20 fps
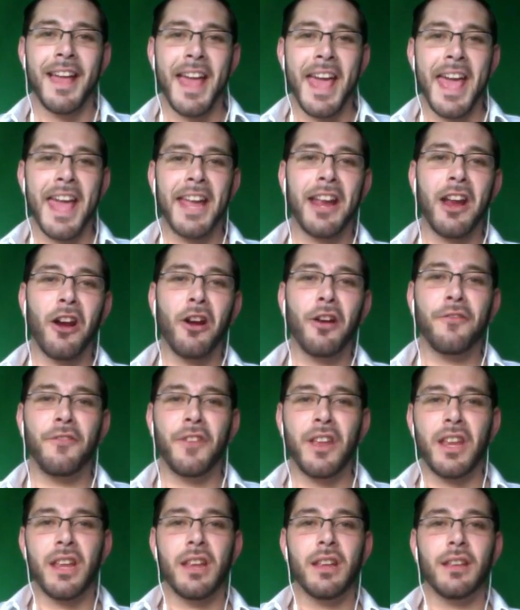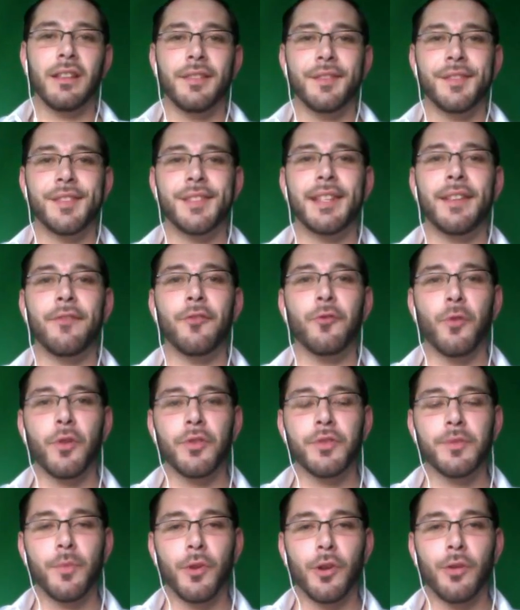Hey, Gary V, Steven
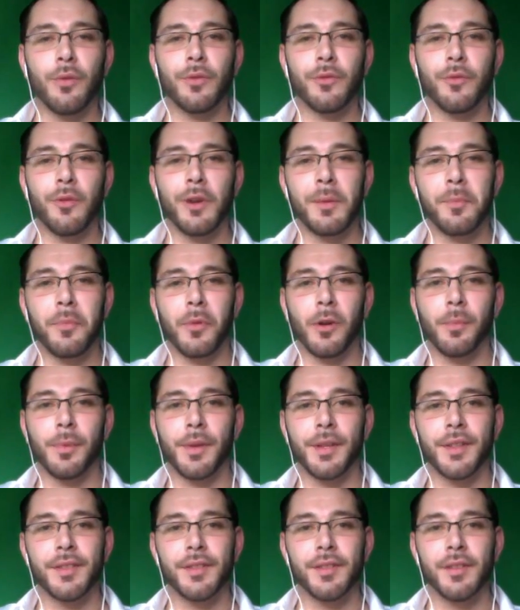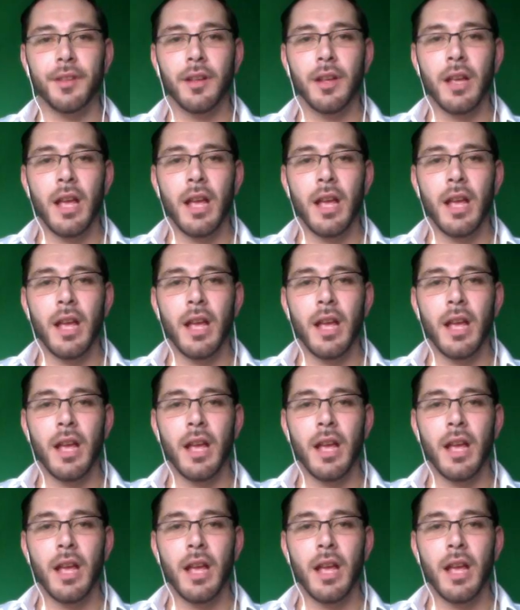Rosenberg with Green Purpose.